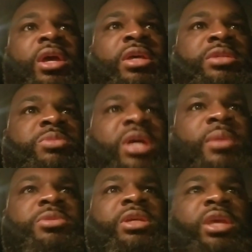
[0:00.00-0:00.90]

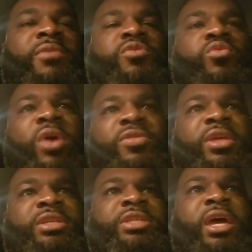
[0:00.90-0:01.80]
Sometimes if you write
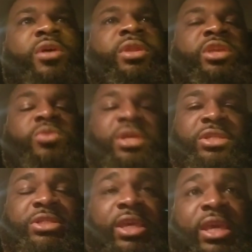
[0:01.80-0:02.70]
things down and you can
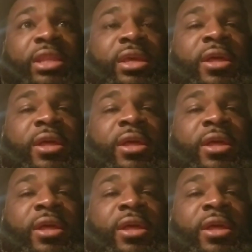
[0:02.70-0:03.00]
see it,